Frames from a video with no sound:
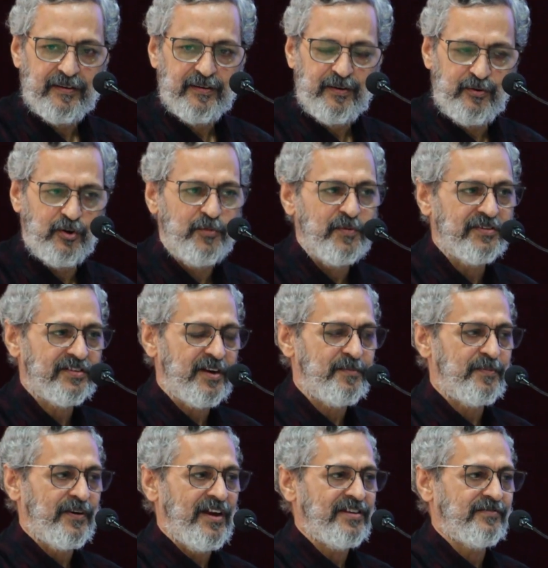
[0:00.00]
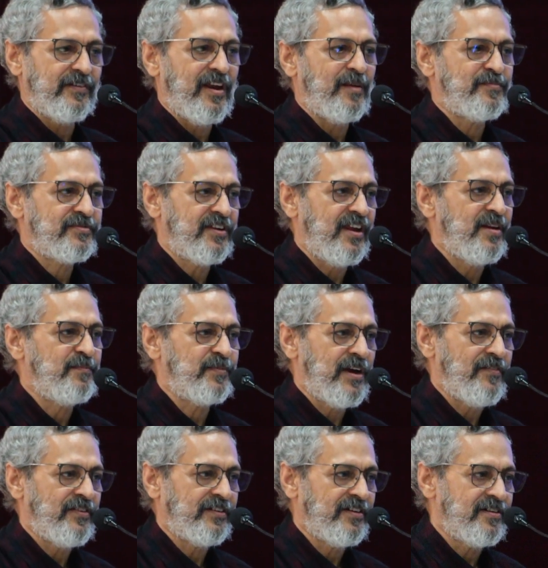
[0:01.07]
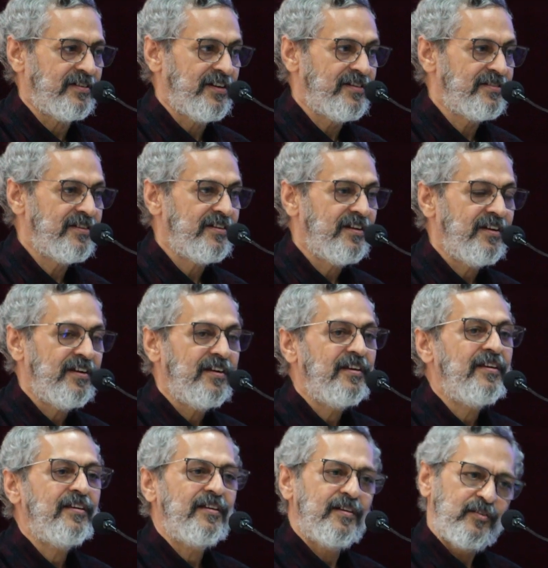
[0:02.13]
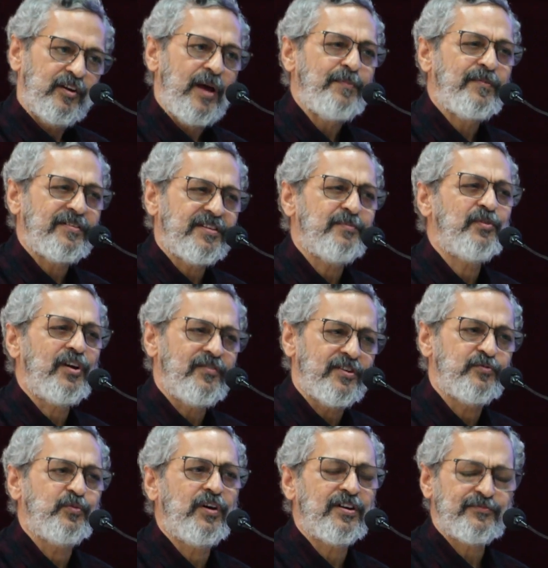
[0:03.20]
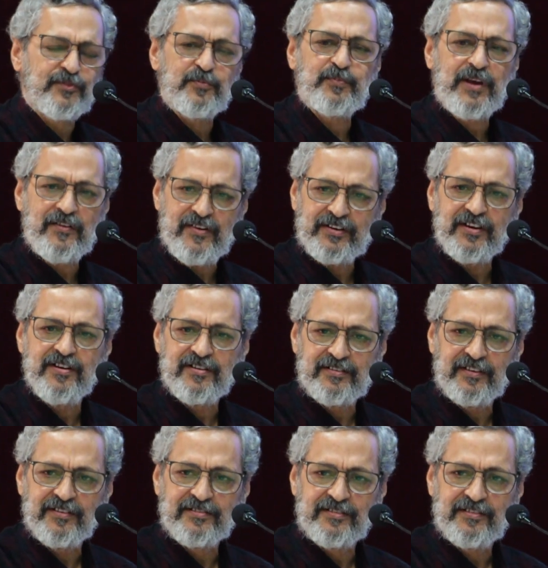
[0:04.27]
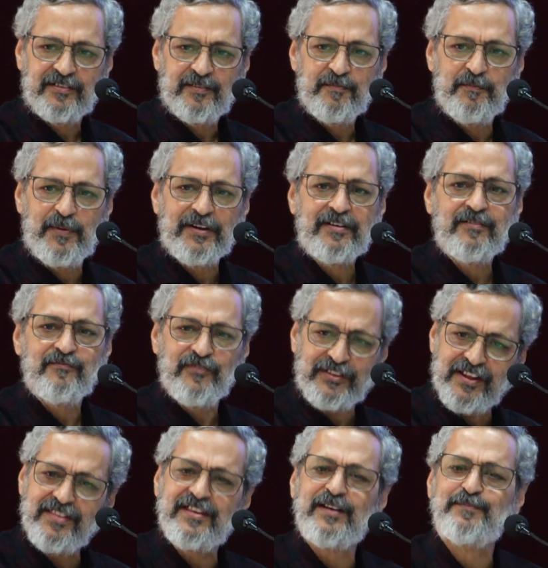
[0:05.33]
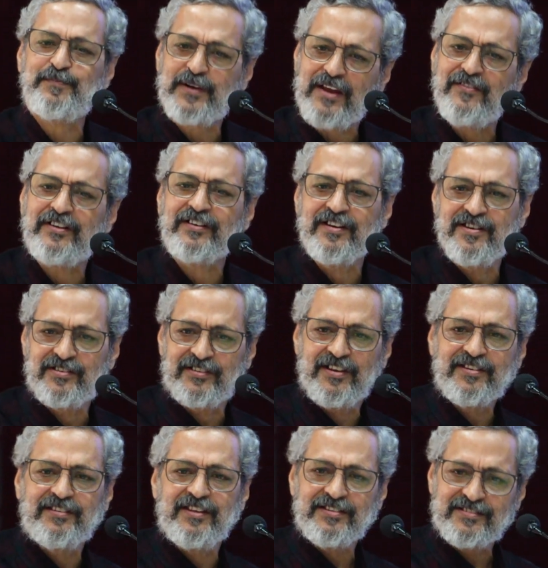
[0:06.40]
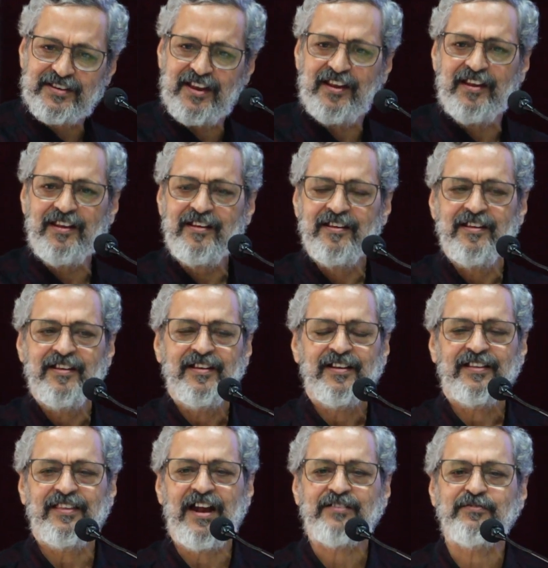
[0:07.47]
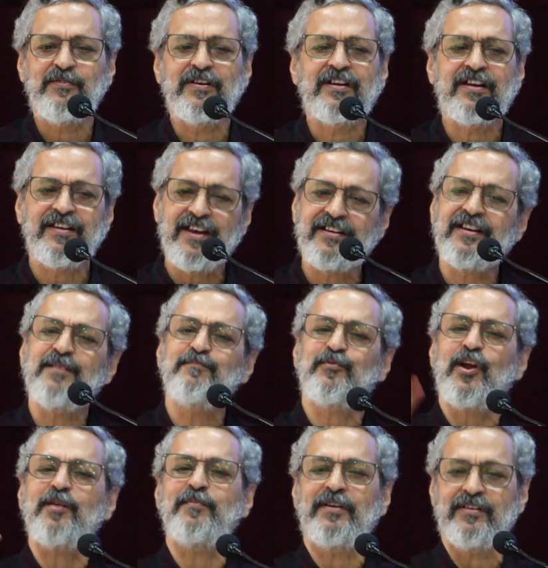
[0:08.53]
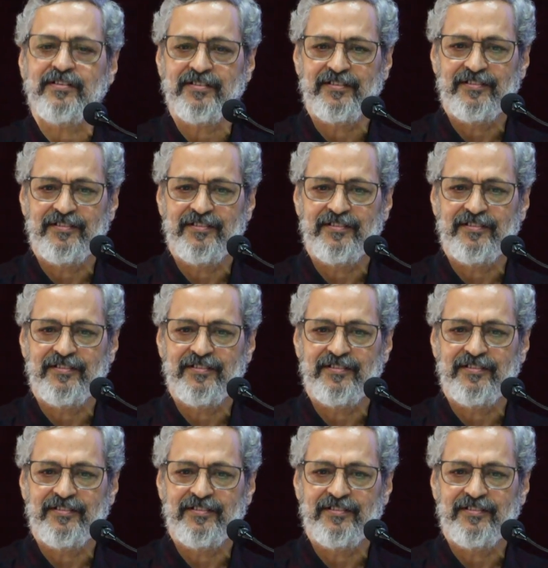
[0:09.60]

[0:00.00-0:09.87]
Don't be surprised when I'm saying private interest. Capitalism always works for private interest. But within that private interest, they say that we will create employment,